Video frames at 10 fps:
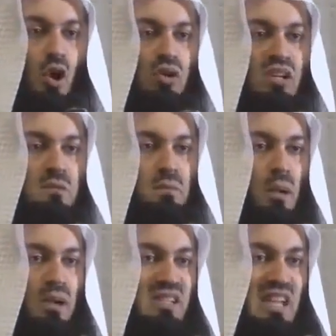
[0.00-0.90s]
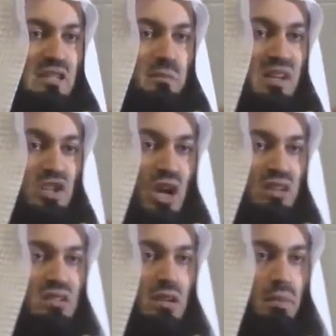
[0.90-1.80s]
hocus pocus has been
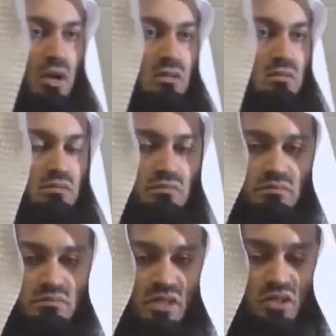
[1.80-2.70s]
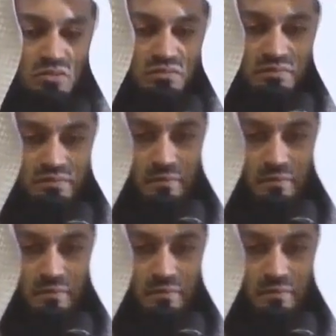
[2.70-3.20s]
chanted upon. No.